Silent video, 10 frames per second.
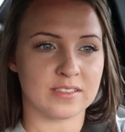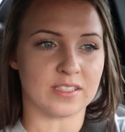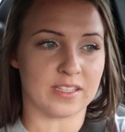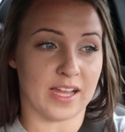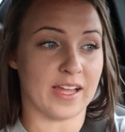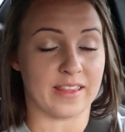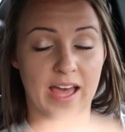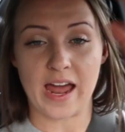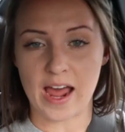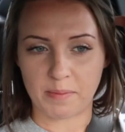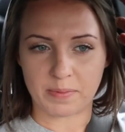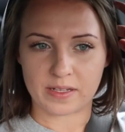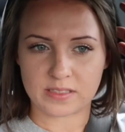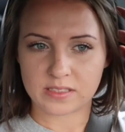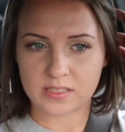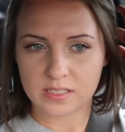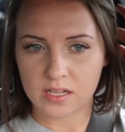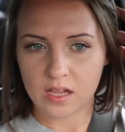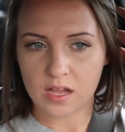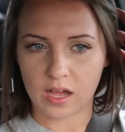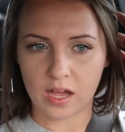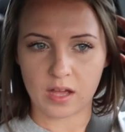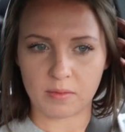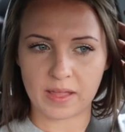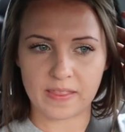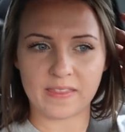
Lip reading: So I had that happen. And